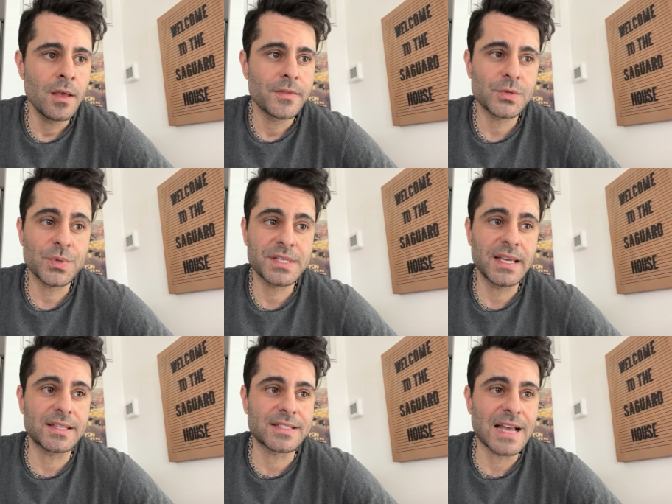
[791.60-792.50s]
This was
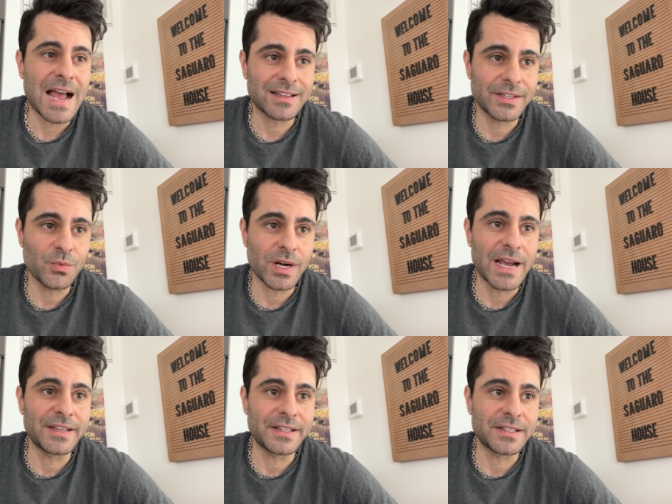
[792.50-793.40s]
exactly what
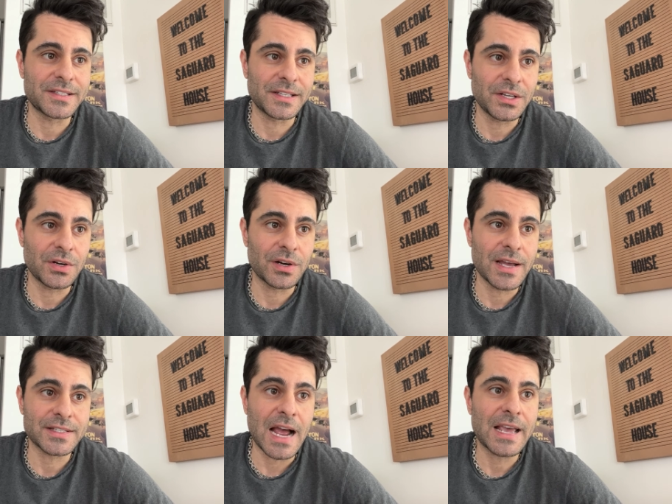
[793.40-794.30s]
I needed to hear,
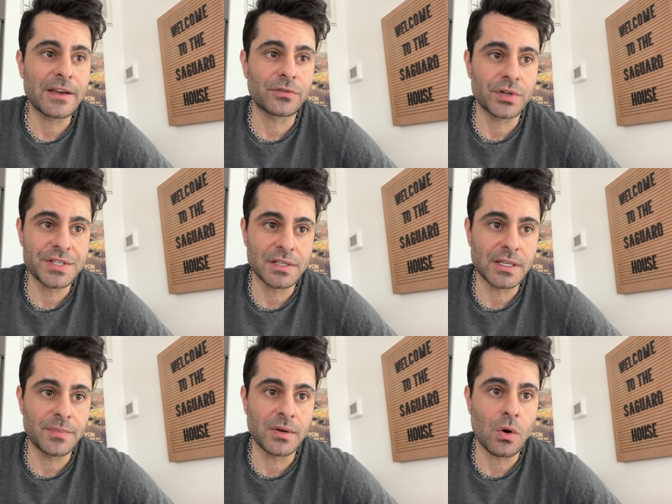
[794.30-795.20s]
as I have
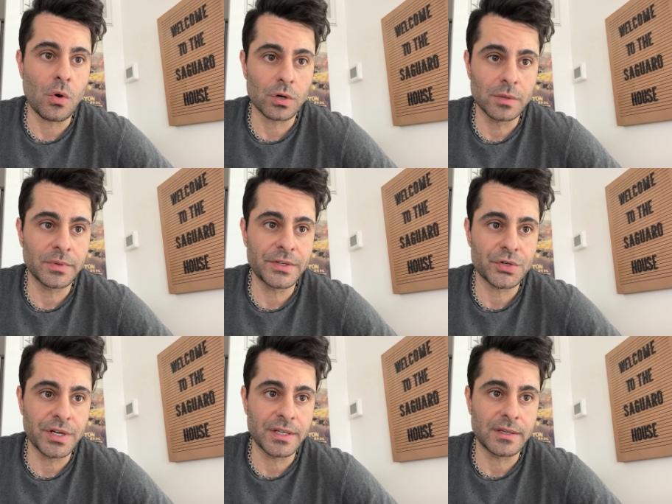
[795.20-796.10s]
recently been horribly
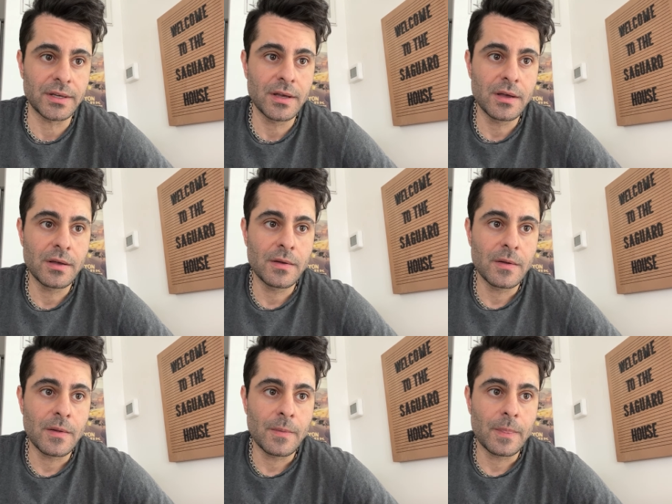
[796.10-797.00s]
treated
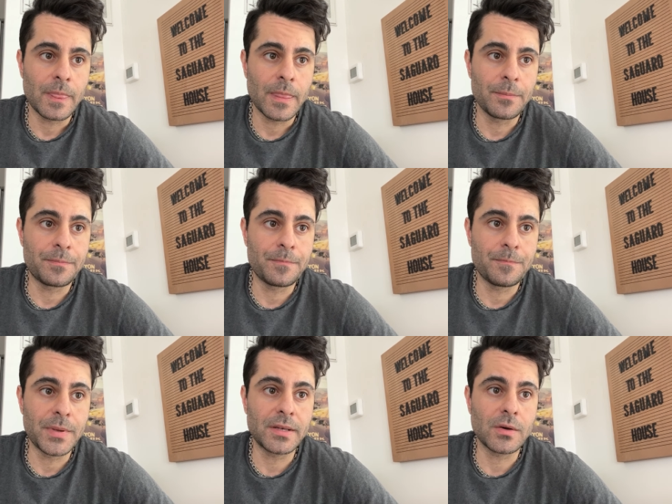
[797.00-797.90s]

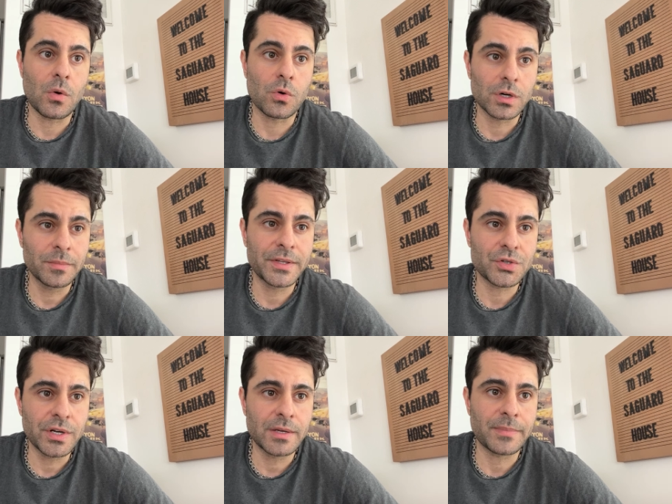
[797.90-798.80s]
been horribly
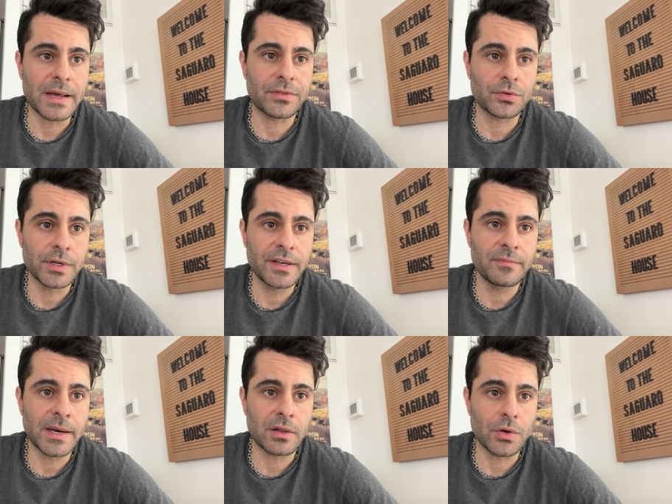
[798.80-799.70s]
treated by three of
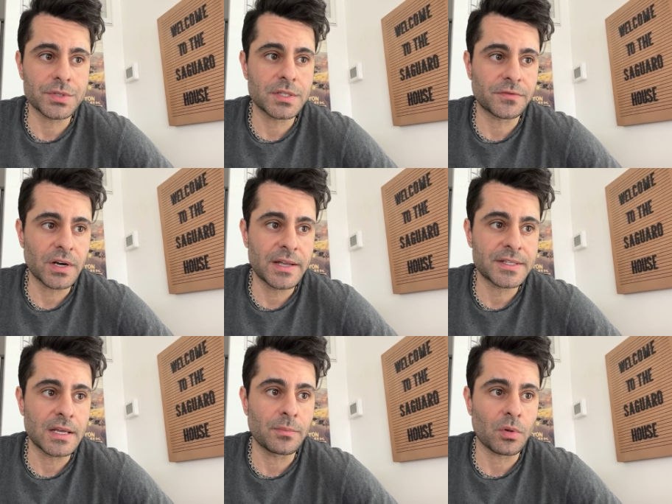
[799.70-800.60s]
my closest friends
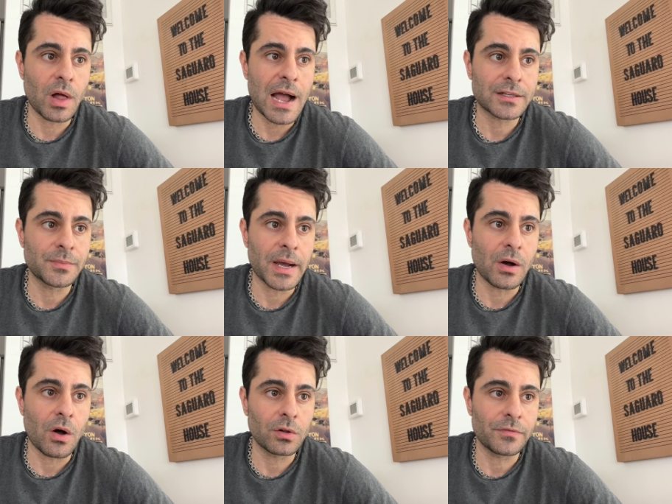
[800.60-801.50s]
and blocked by
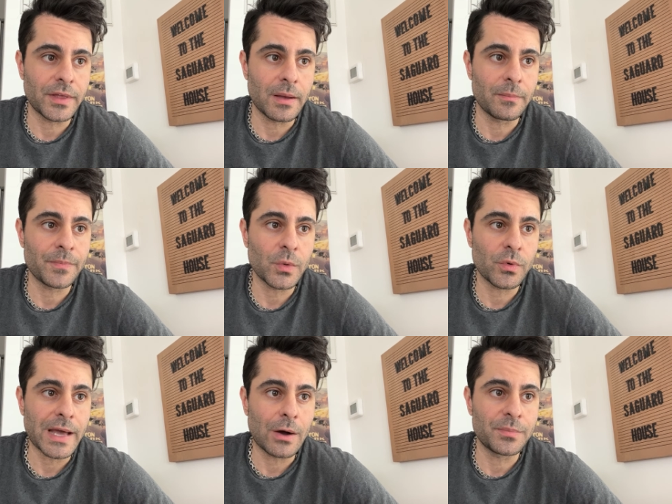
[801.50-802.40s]
all of them
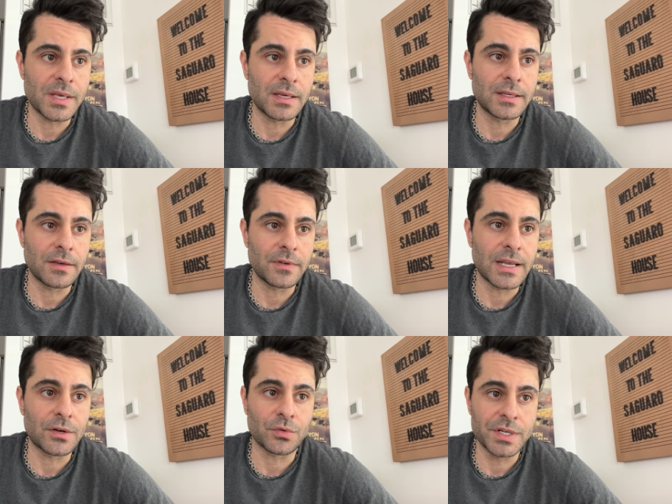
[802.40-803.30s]
without being given
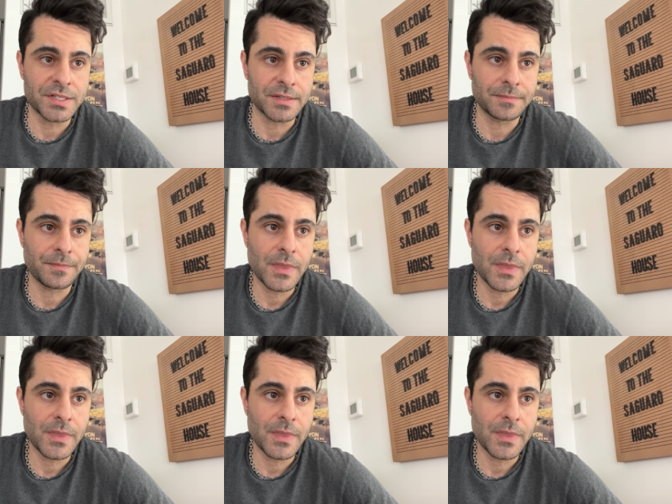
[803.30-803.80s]
a reason.